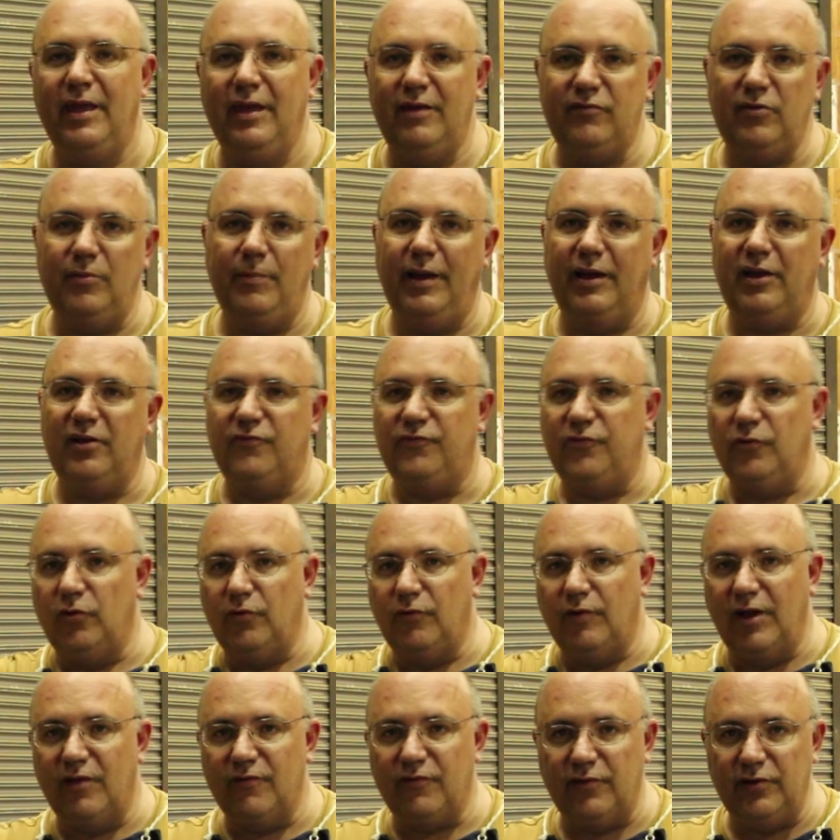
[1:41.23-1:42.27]
If you make a full
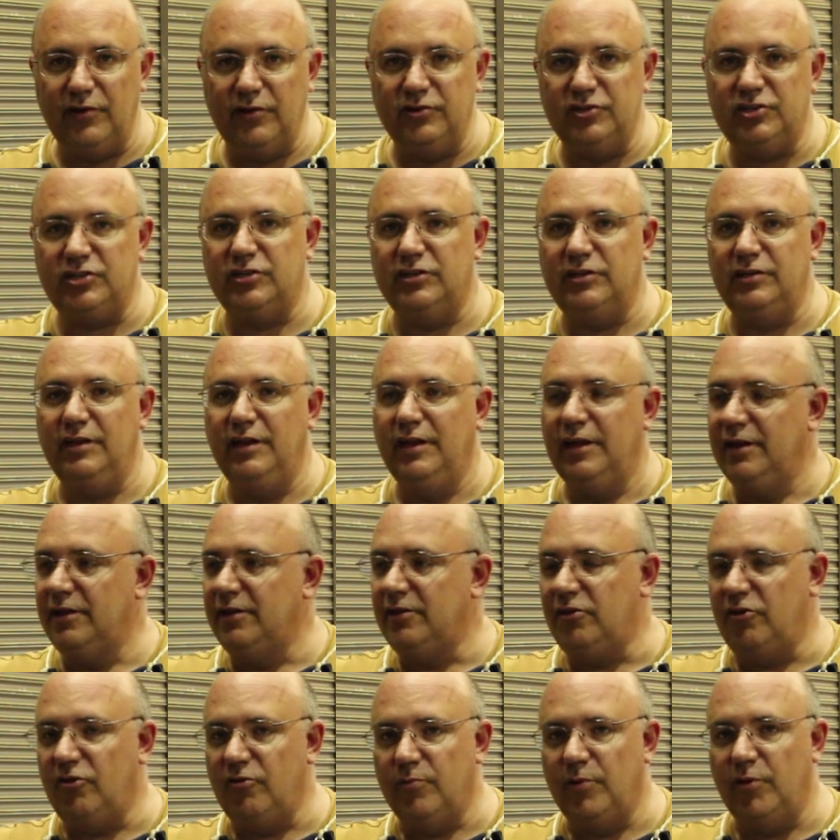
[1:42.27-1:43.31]
revolution,
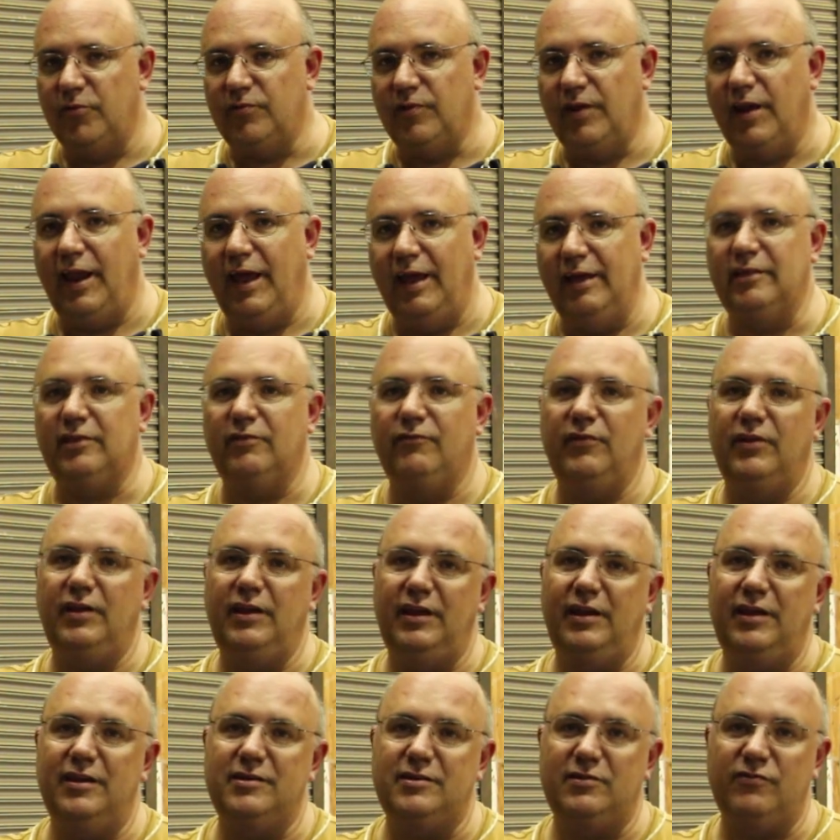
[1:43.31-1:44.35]
you move it an eighth of an inch.